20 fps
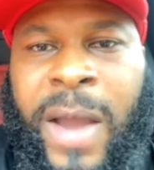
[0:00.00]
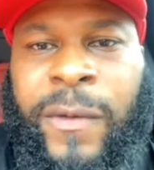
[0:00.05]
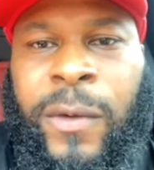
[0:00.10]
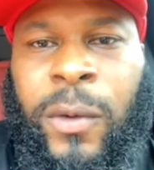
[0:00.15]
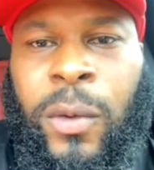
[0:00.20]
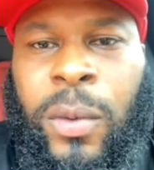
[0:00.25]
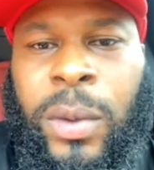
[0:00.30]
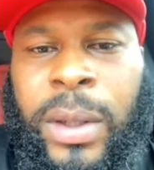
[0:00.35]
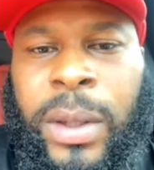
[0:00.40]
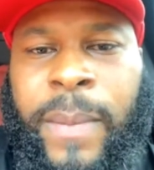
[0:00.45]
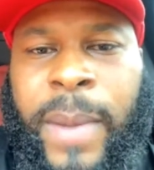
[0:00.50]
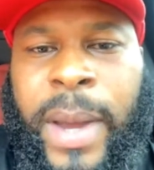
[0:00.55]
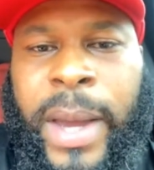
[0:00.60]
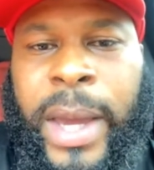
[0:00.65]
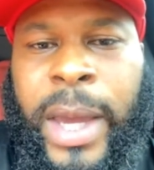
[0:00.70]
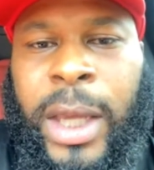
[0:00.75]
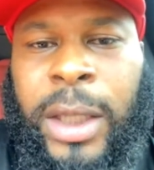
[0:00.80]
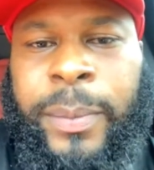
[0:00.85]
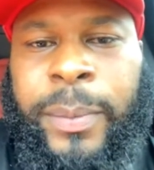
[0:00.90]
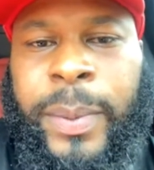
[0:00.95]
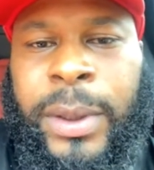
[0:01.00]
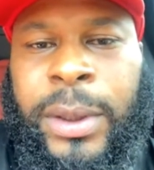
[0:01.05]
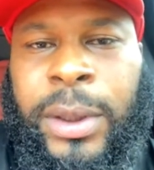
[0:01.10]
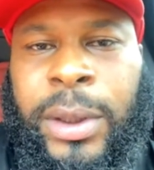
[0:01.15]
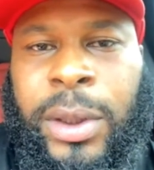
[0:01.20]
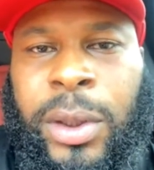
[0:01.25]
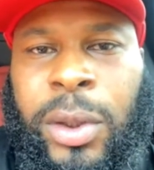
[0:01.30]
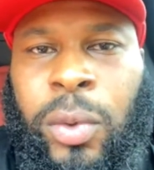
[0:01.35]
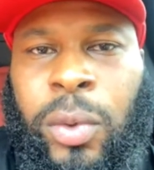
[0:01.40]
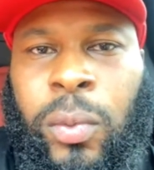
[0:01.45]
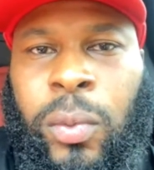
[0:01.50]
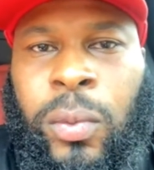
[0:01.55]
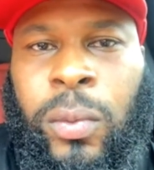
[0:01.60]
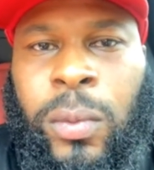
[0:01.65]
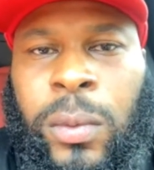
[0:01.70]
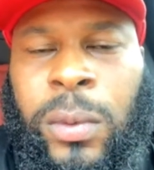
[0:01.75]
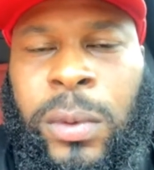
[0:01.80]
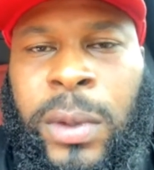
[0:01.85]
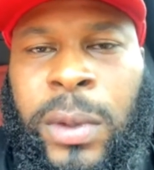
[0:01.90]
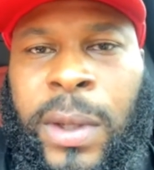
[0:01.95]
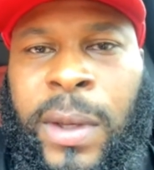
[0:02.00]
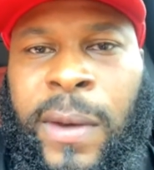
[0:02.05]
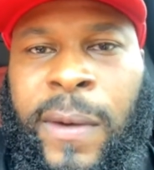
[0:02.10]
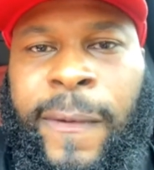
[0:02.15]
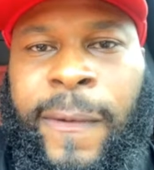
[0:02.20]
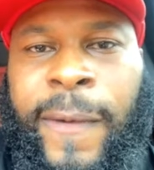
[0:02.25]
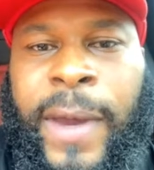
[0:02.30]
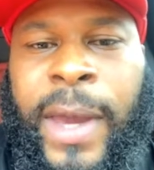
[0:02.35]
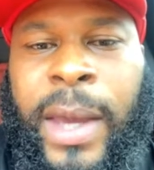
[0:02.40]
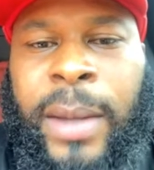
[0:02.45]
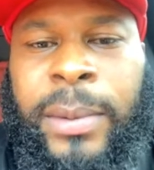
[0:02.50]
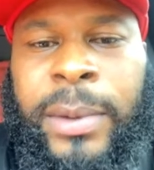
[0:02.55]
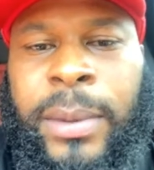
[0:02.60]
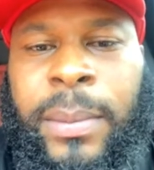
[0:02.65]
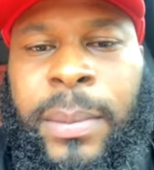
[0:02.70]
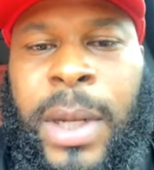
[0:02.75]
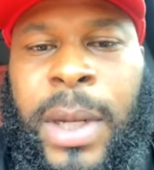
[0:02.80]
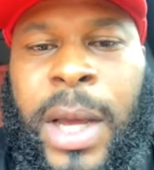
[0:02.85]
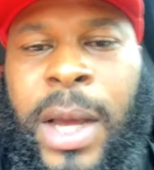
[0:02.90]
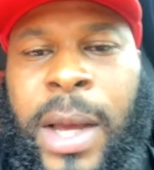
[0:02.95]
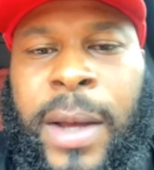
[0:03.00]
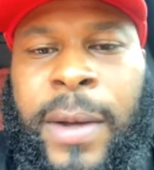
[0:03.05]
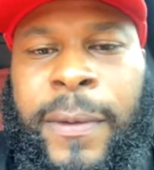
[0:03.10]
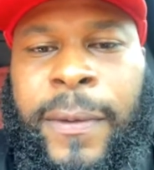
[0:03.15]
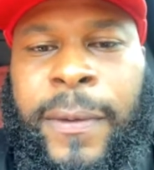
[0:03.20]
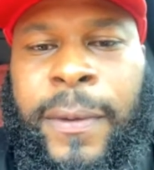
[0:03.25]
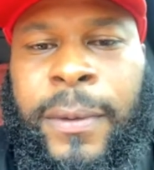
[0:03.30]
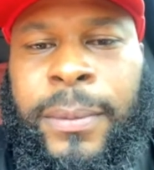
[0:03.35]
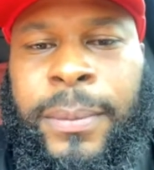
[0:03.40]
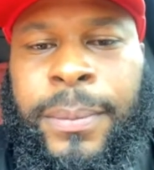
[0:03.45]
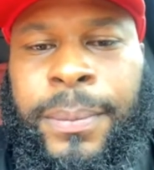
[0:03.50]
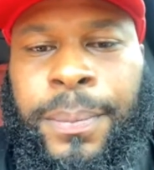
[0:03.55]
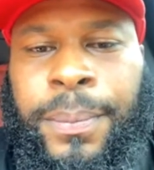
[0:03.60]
Definitely gonna give my HBCU fam some love.